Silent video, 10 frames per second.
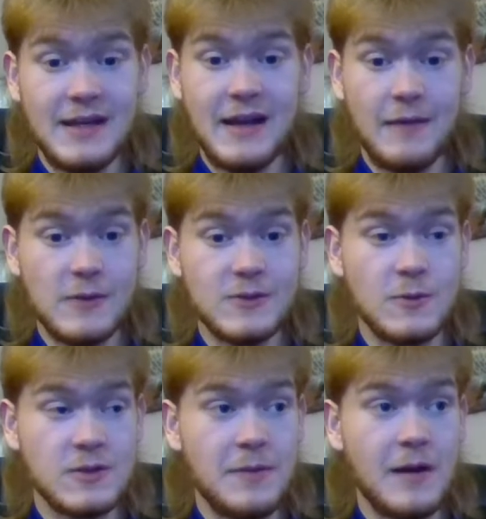didn't have those
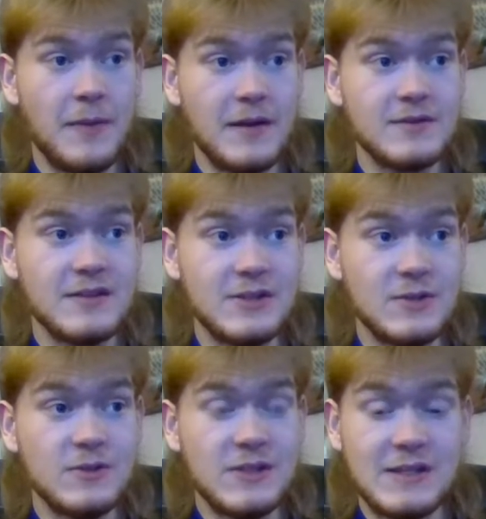horsepower penalties,
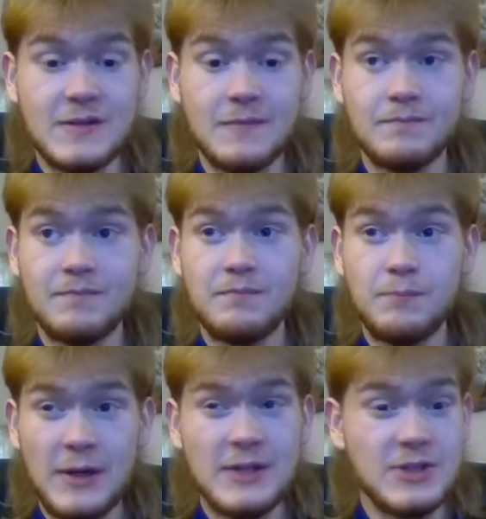you'd see some
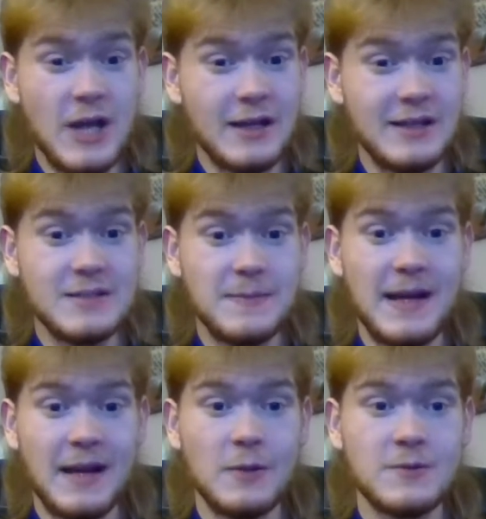pretty shocking
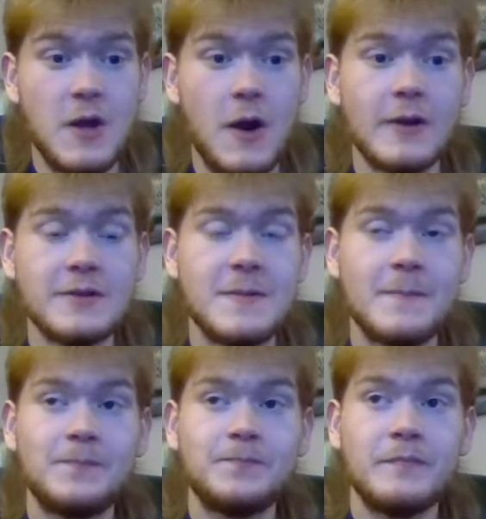speed out of those cars.
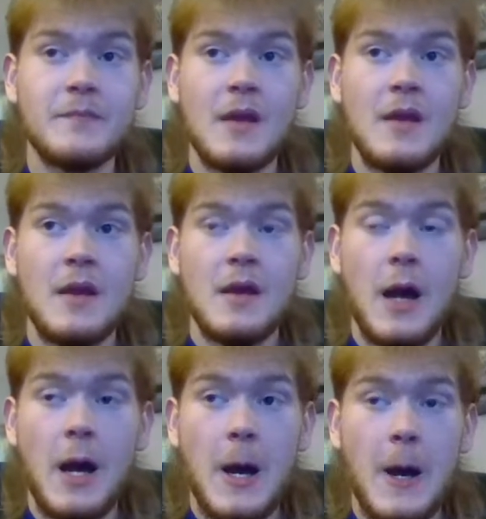
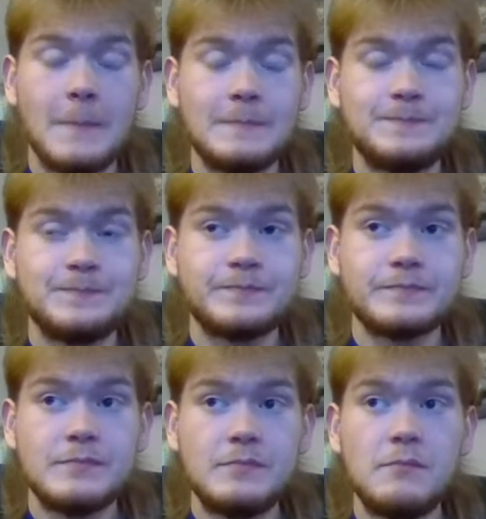But
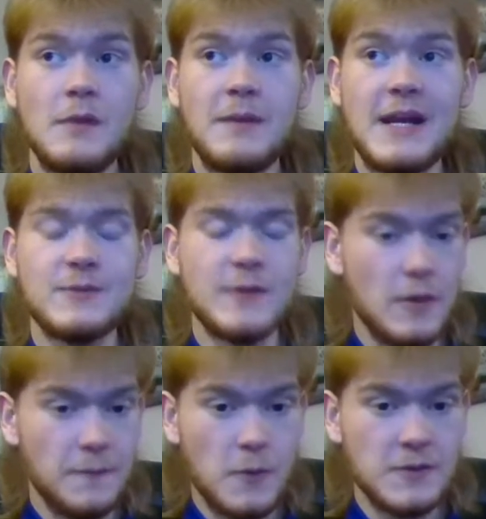as we
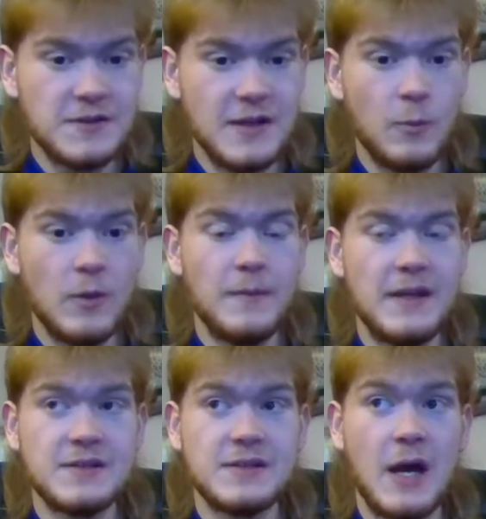know, of course, there will
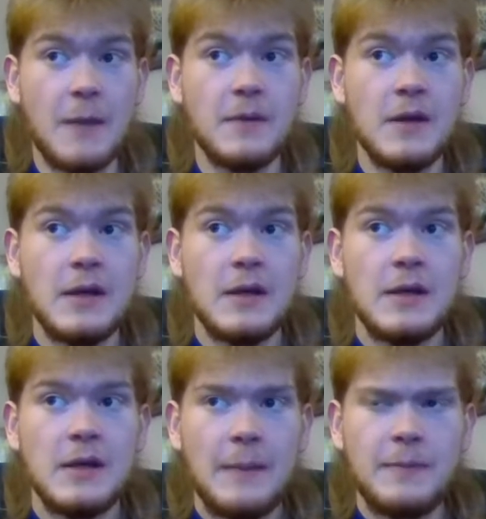be some.
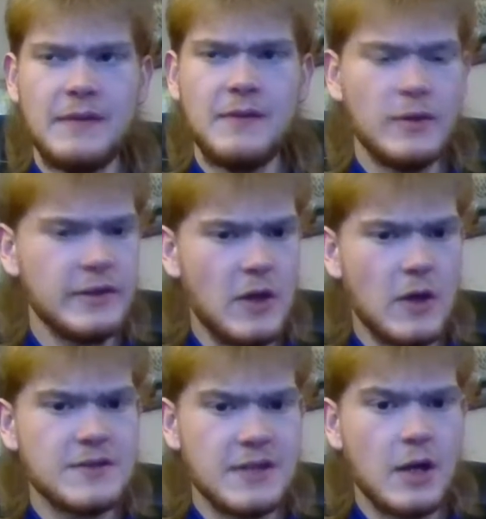I believe the only
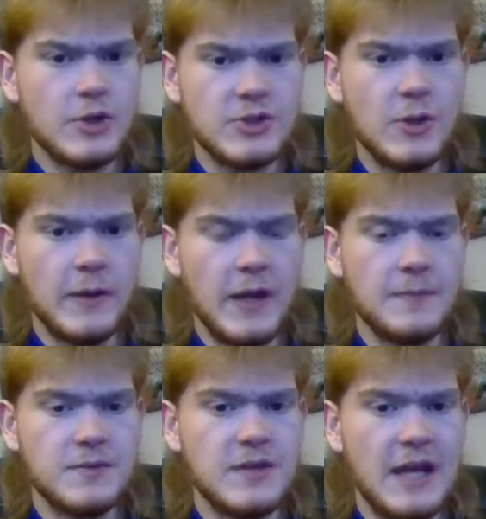cars that are showing
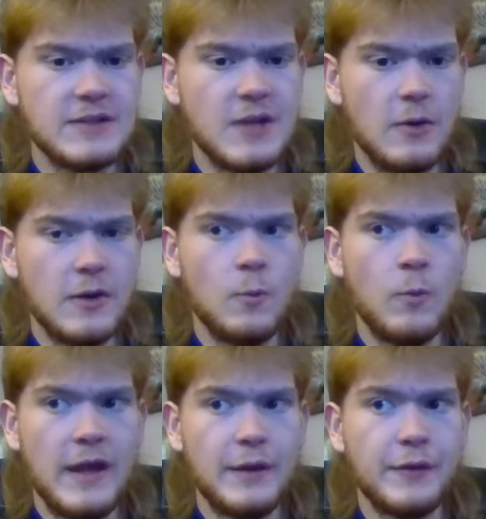up to Daytona
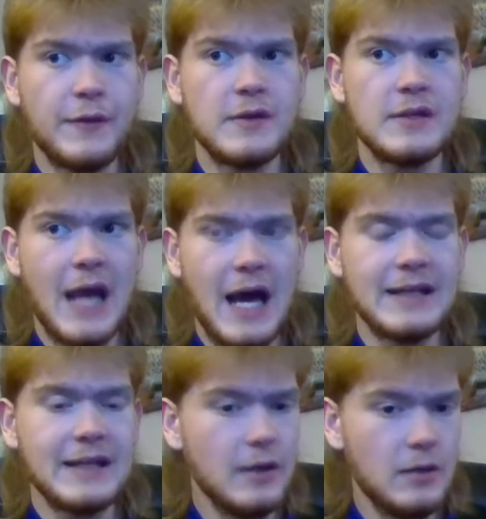with
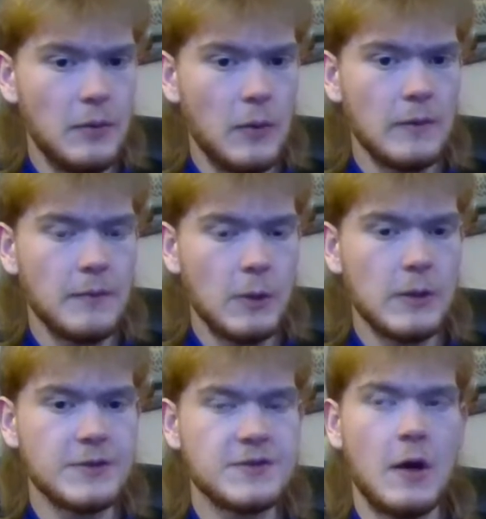non-Ilmor
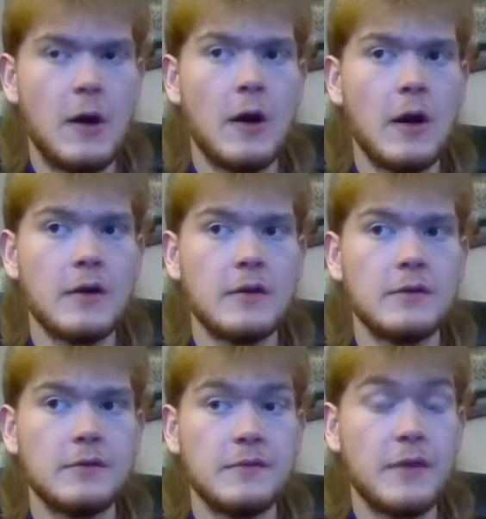motors are
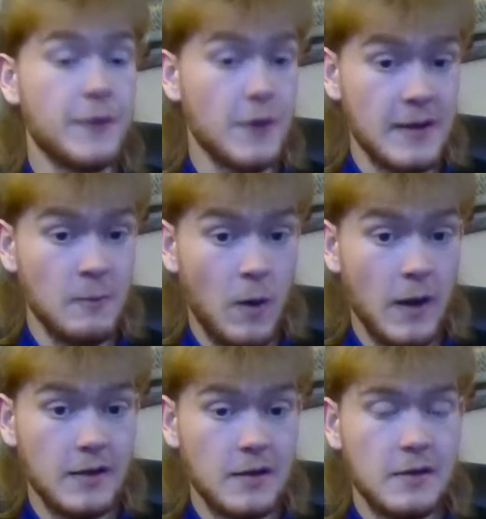the
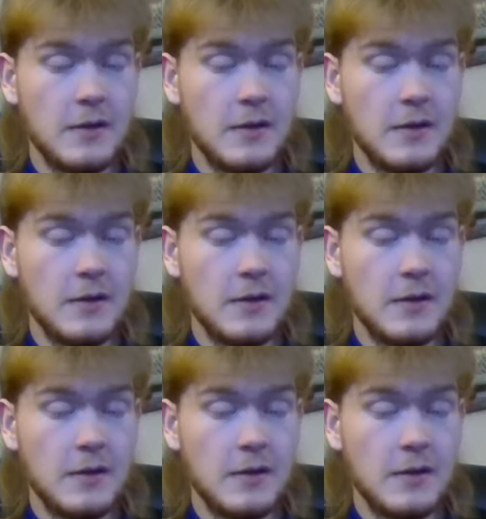31,